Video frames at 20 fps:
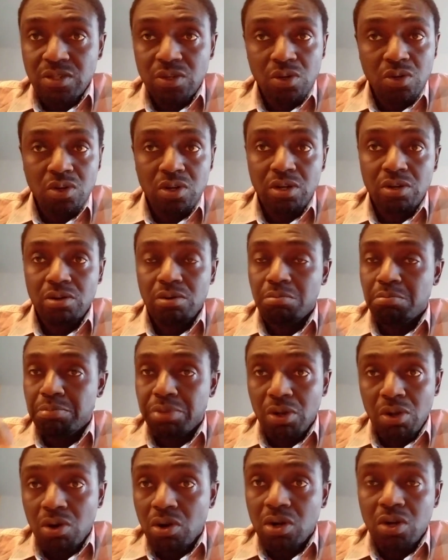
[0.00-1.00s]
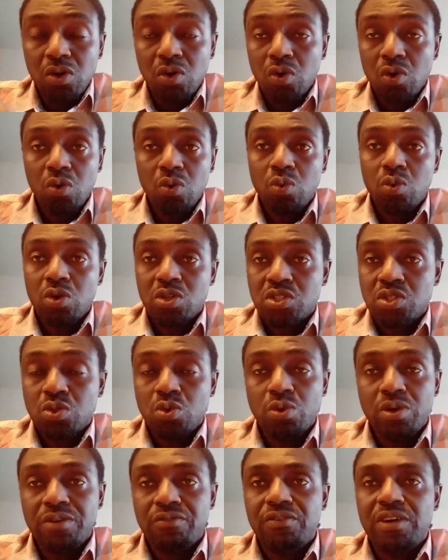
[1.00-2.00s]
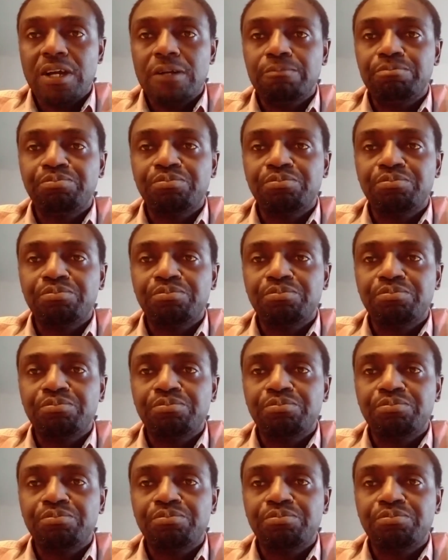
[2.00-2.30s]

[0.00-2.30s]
or block or whatsoever,